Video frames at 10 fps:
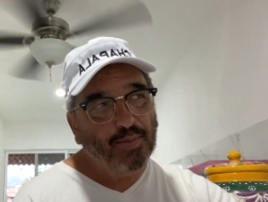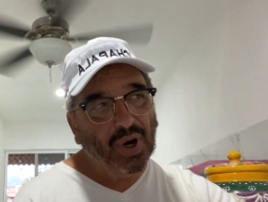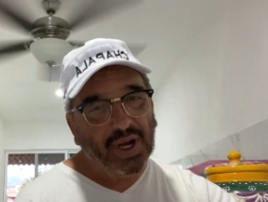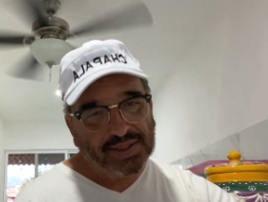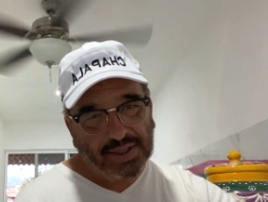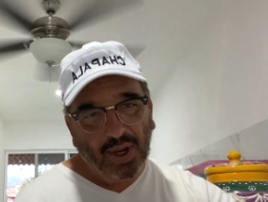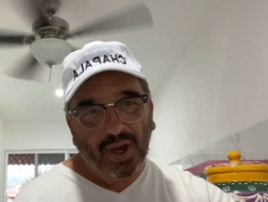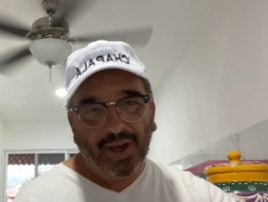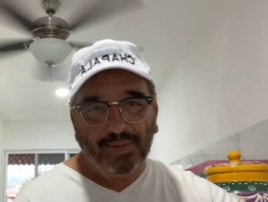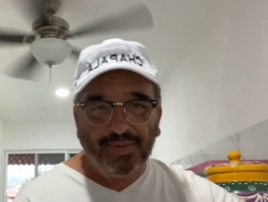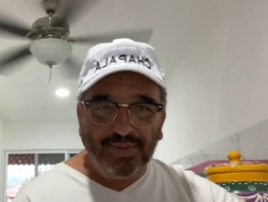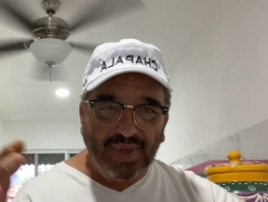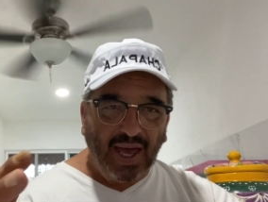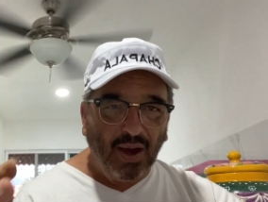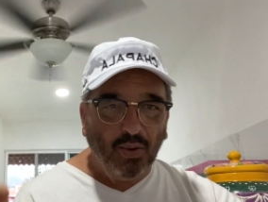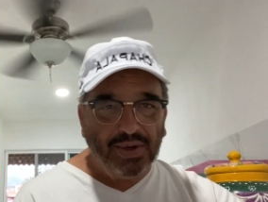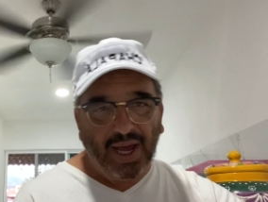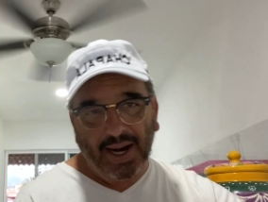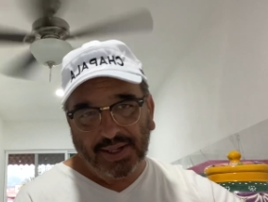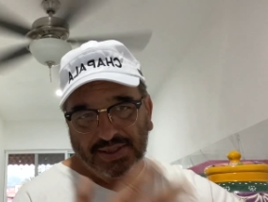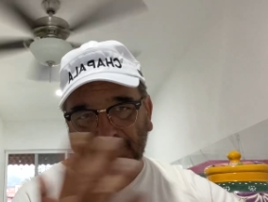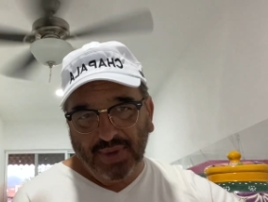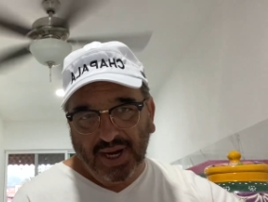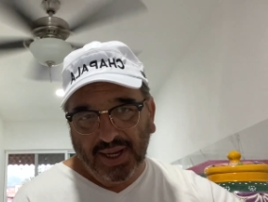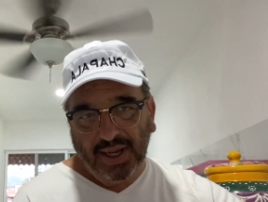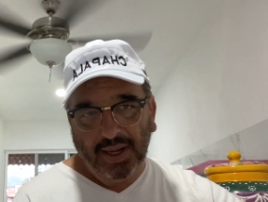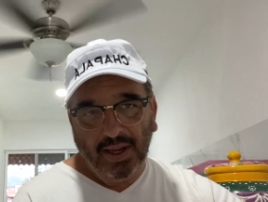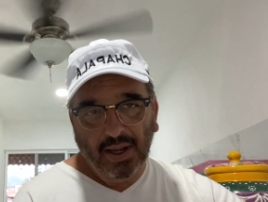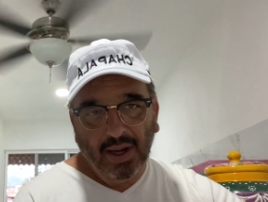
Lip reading: but now not as many.